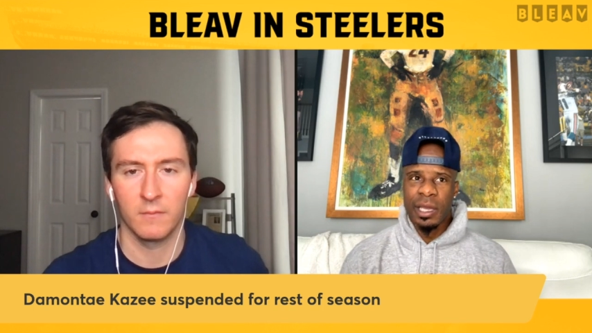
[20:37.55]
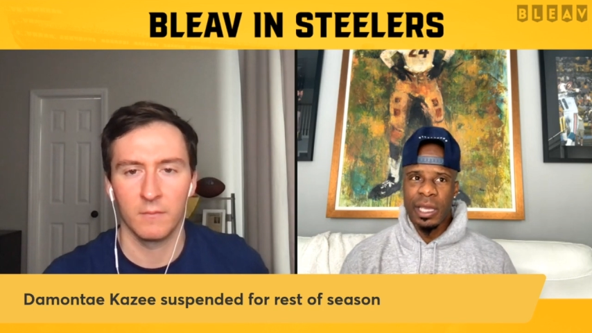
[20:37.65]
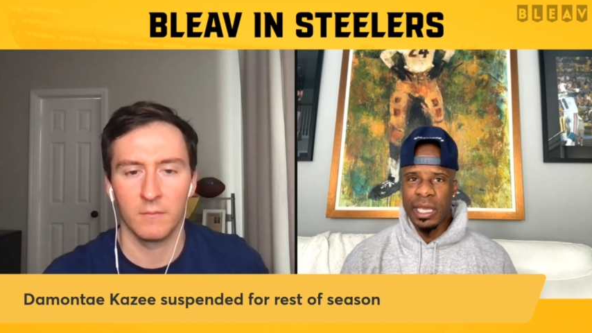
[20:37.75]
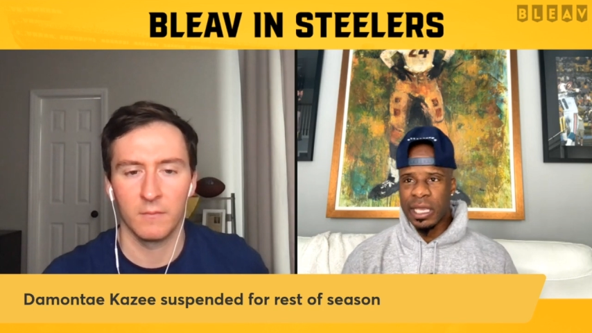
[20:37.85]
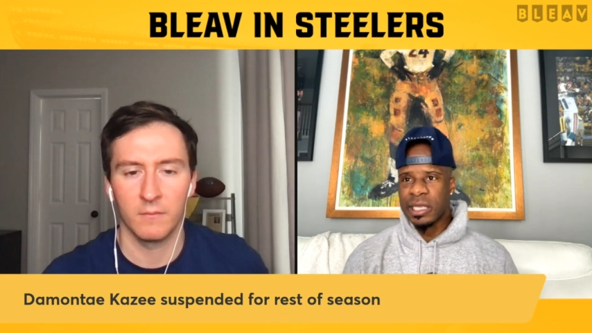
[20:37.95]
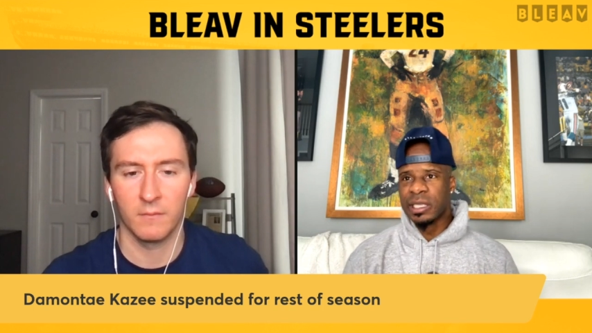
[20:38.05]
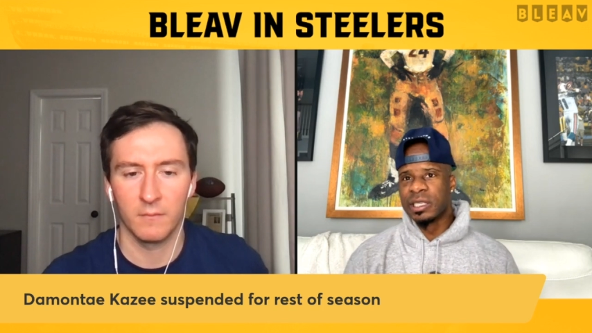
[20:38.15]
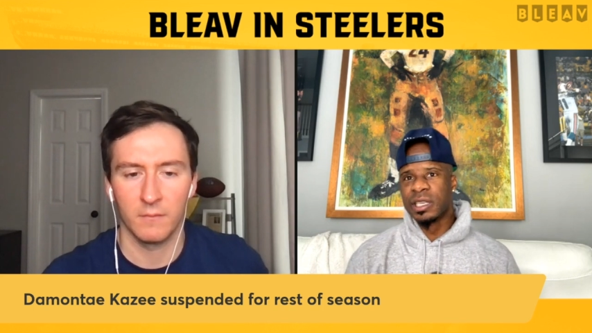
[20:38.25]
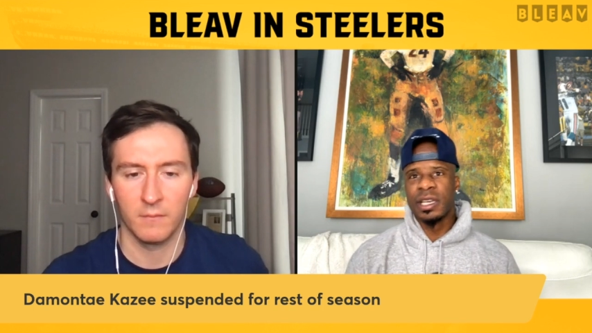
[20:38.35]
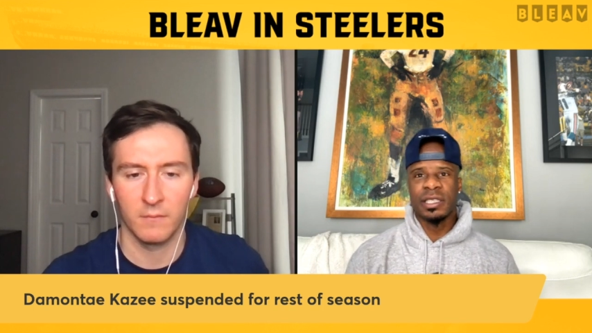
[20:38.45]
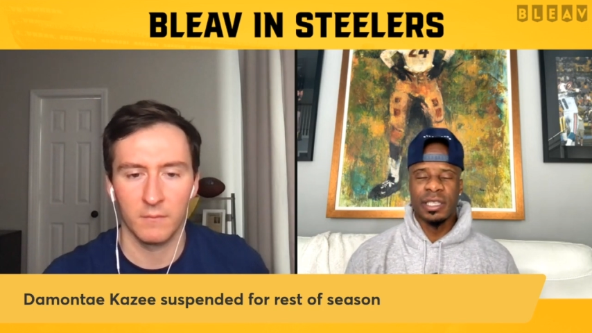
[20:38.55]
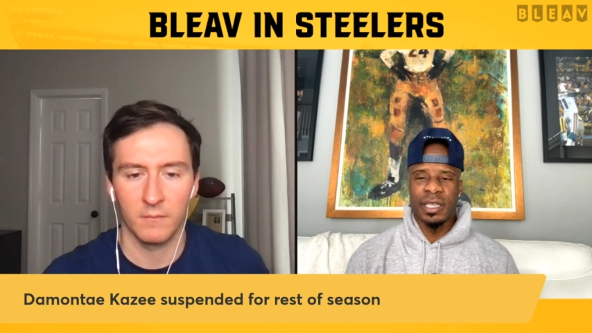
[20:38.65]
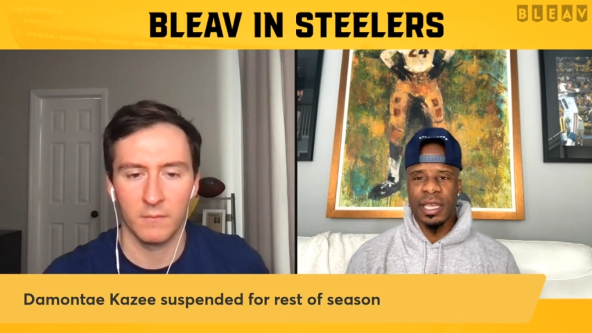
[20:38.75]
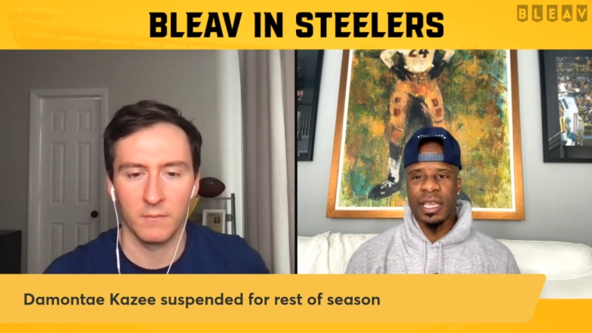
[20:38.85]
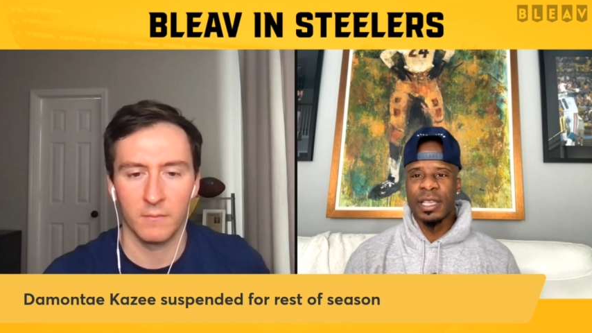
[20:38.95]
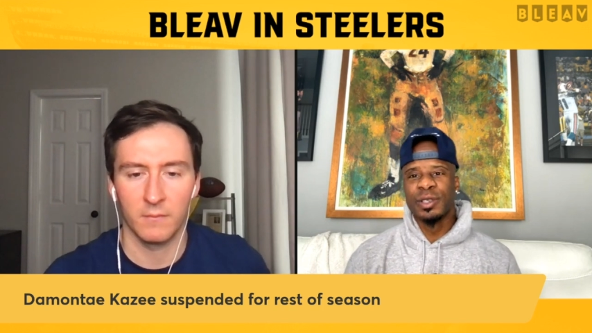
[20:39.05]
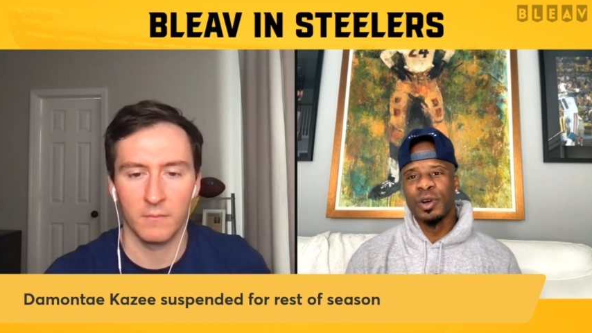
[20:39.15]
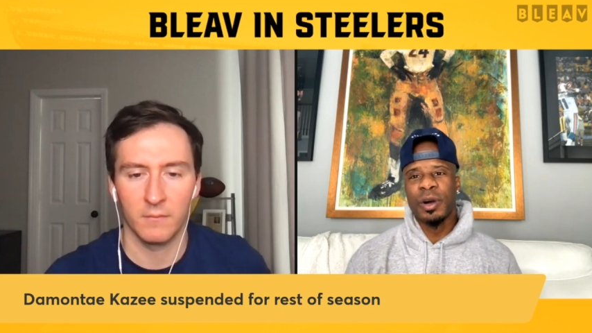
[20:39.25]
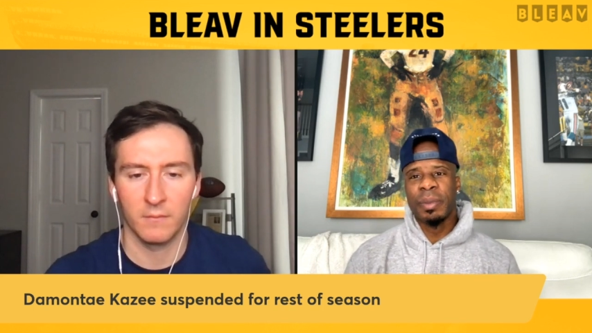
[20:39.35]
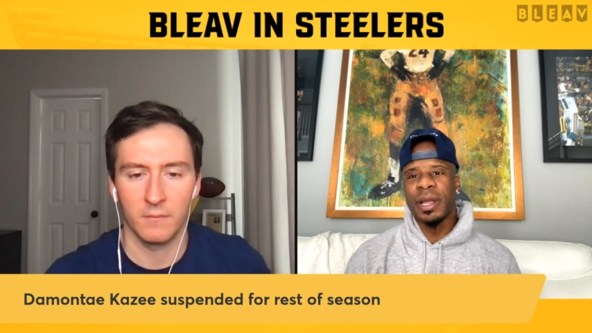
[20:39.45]
Speaker 1: he's adjusted and he's
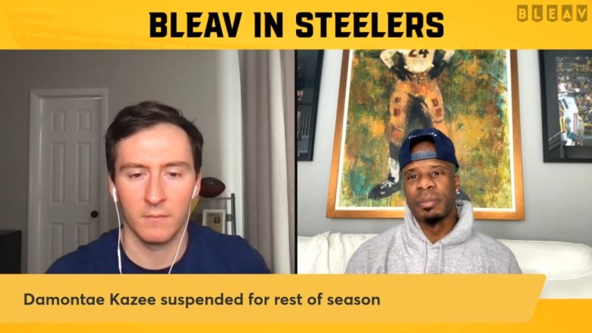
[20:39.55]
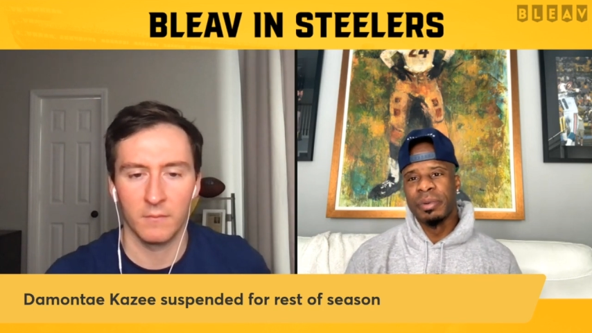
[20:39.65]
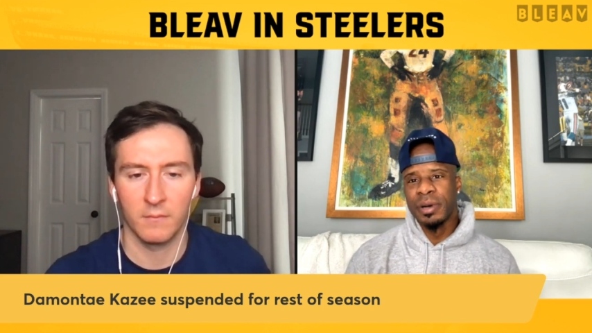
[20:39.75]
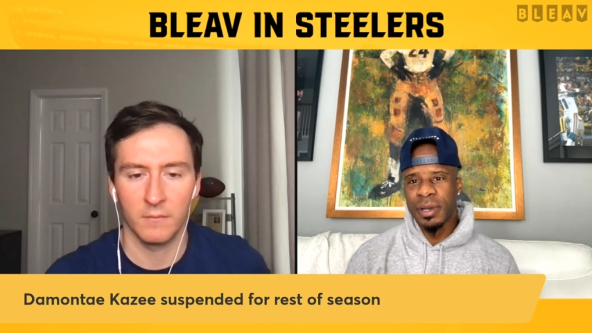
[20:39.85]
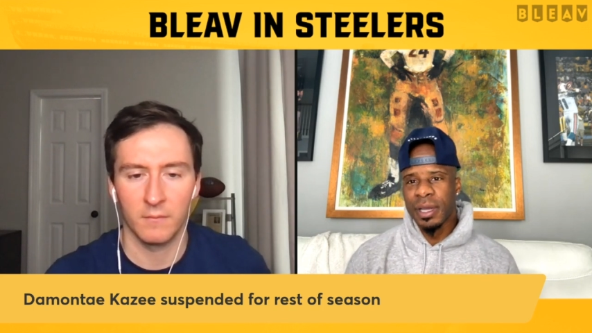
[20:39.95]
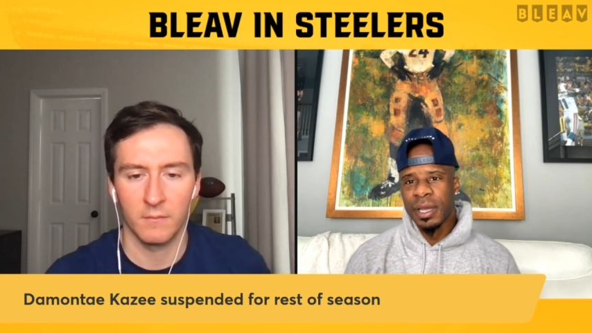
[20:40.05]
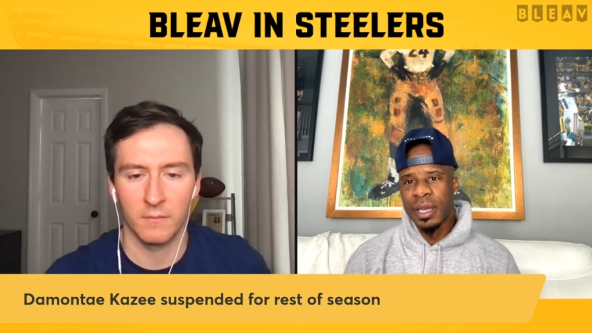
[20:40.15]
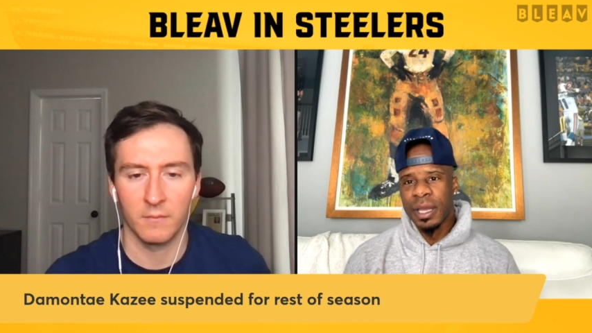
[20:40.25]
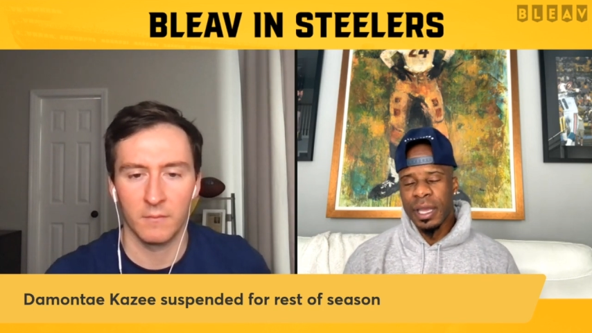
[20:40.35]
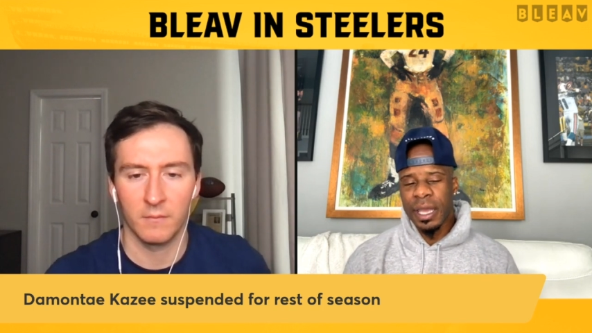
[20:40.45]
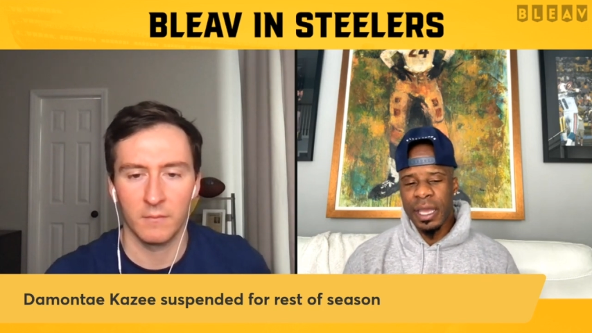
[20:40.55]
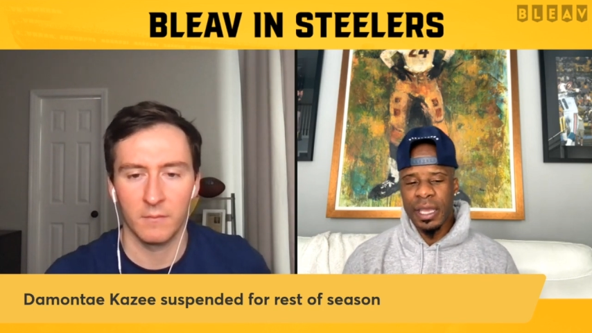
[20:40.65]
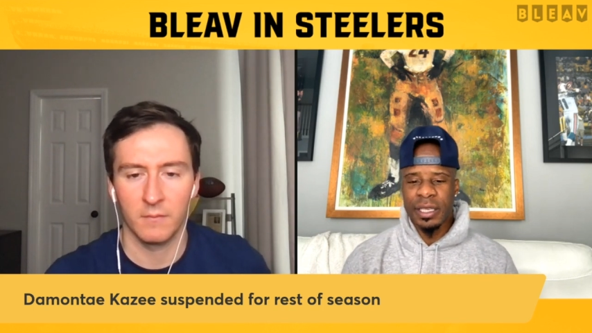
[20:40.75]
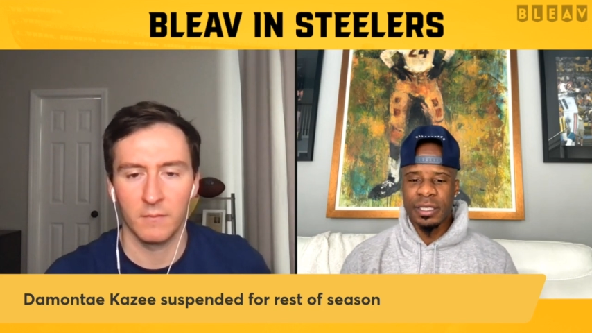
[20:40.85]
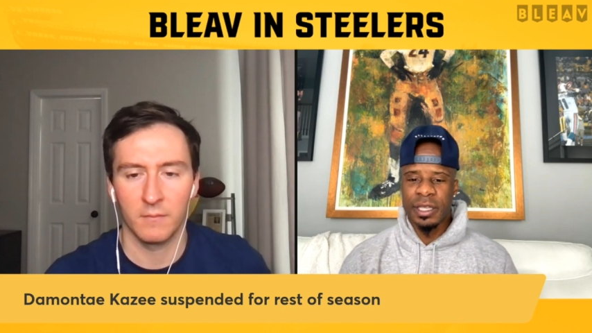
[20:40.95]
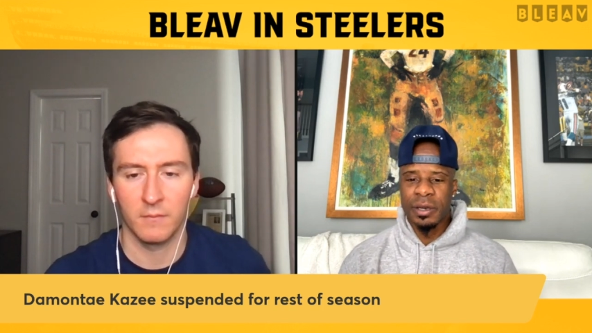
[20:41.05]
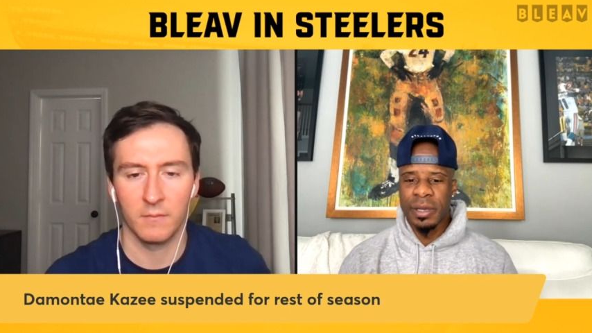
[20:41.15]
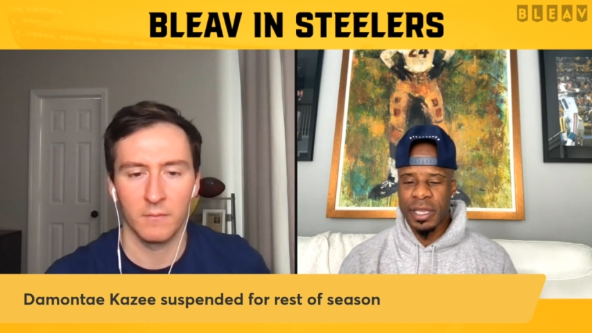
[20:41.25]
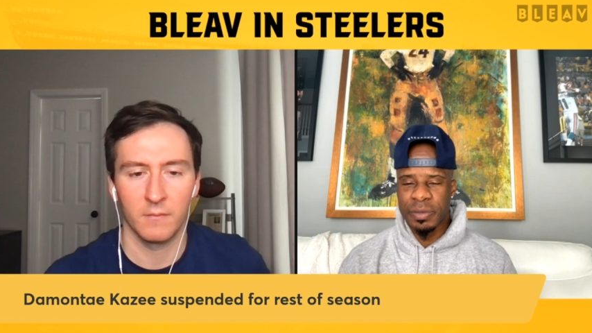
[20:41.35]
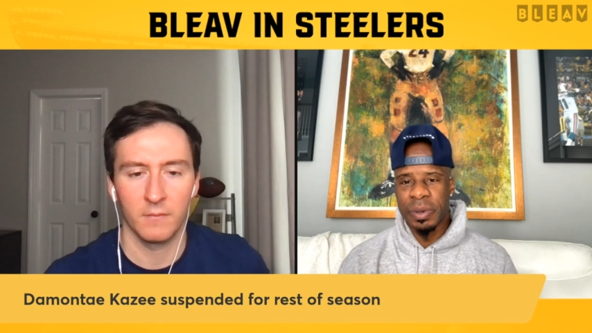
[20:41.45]
going by the book, and he still
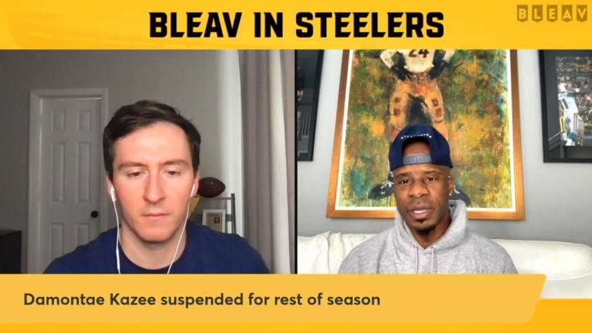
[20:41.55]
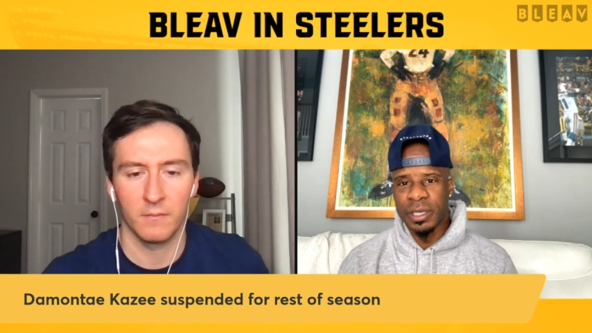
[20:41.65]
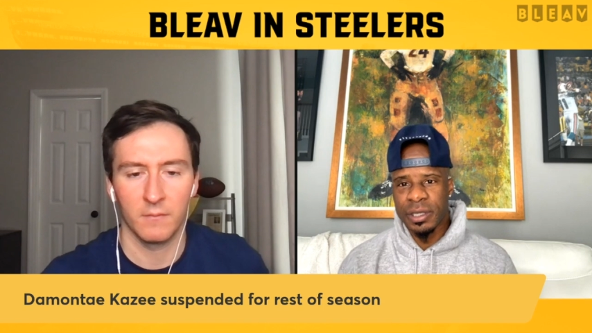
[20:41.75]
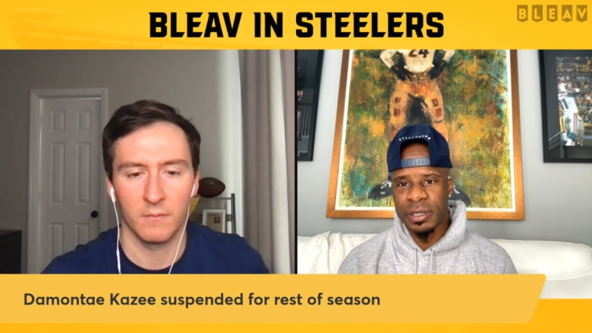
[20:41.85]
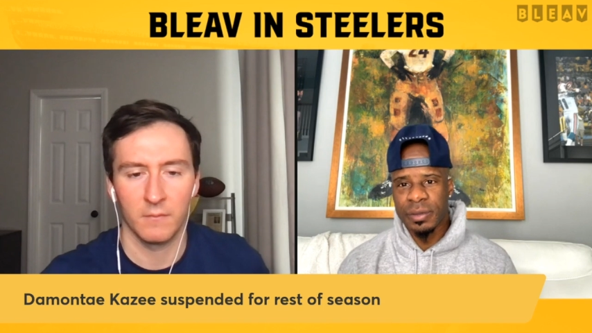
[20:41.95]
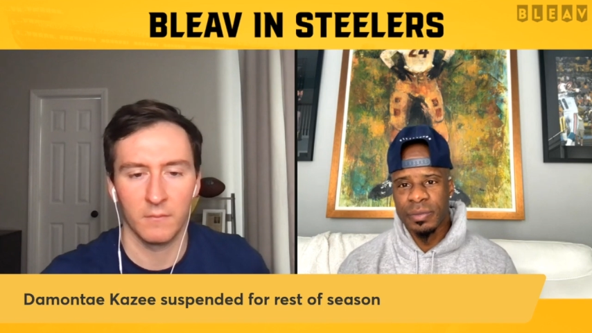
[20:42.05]
gets punished.